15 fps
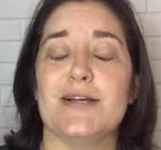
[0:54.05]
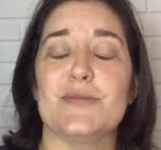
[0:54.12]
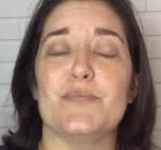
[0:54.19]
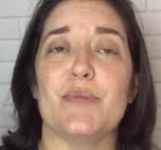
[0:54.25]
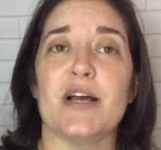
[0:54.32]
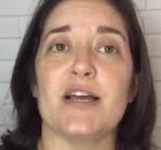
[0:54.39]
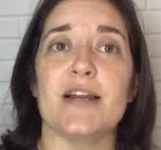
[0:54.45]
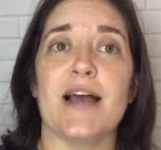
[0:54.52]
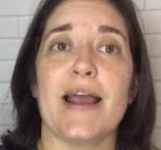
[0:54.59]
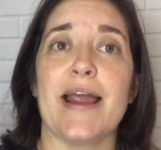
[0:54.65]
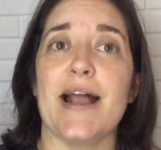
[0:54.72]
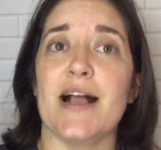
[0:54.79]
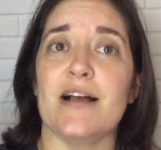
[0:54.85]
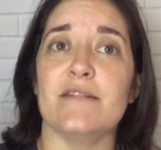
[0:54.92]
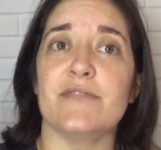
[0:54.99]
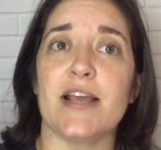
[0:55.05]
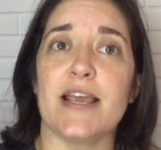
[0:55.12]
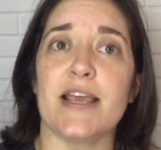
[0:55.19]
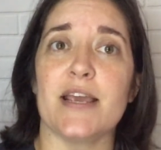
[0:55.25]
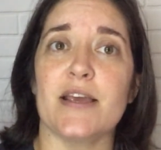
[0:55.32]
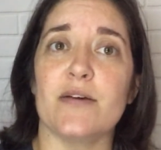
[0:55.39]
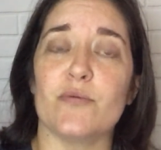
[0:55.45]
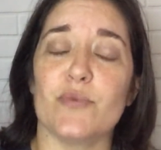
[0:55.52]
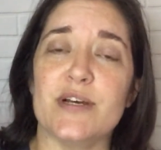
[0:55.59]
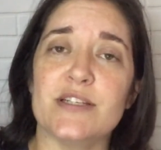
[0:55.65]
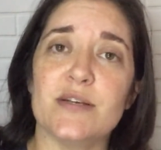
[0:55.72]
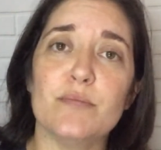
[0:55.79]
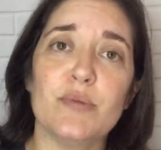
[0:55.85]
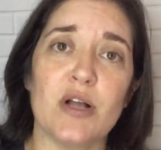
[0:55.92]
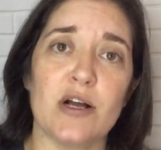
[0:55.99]
But I have a
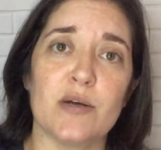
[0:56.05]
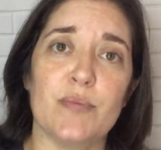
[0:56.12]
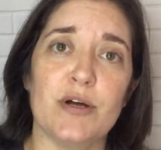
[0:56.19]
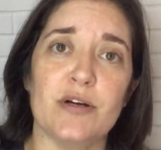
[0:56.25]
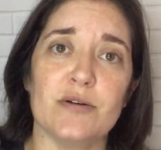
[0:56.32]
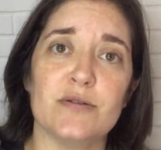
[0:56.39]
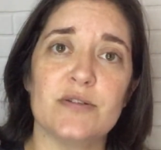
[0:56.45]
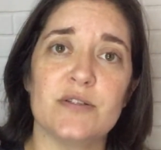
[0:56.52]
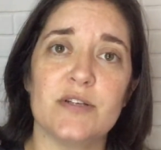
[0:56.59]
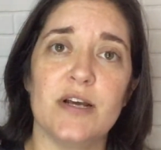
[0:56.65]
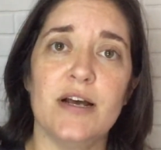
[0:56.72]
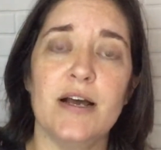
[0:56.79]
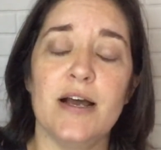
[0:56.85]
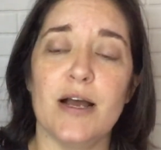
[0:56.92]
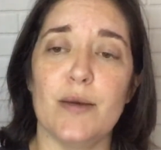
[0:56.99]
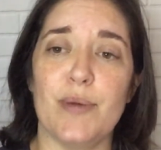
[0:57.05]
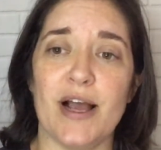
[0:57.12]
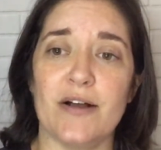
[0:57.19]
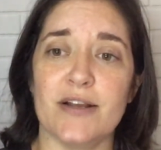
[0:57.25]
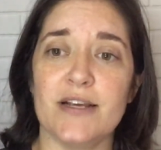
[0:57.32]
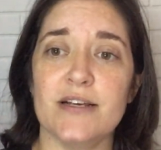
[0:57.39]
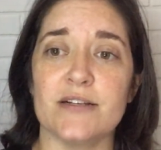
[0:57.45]
recent blog post about it.